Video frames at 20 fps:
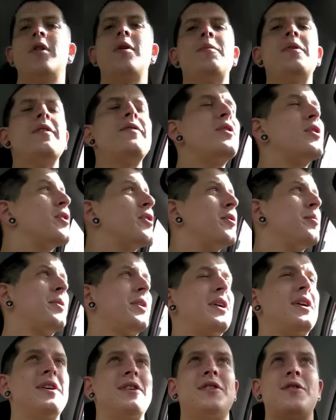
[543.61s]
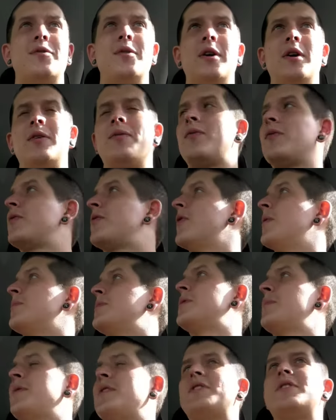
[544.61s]
let me give you a little bit of history from
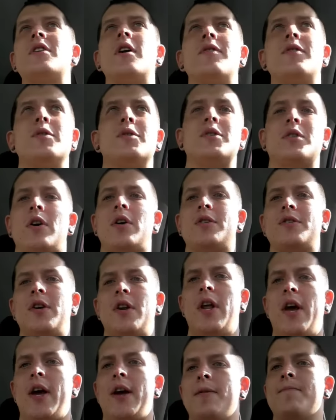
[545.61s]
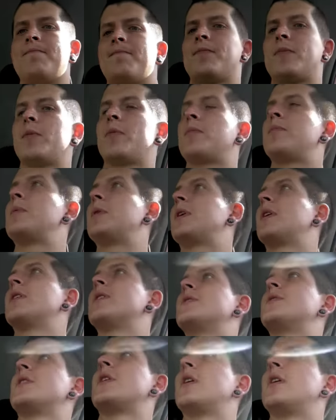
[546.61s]
some of the stuff you saw today,
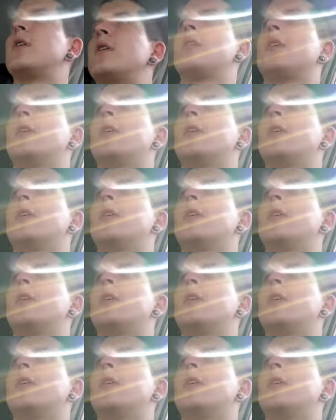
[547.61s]
because there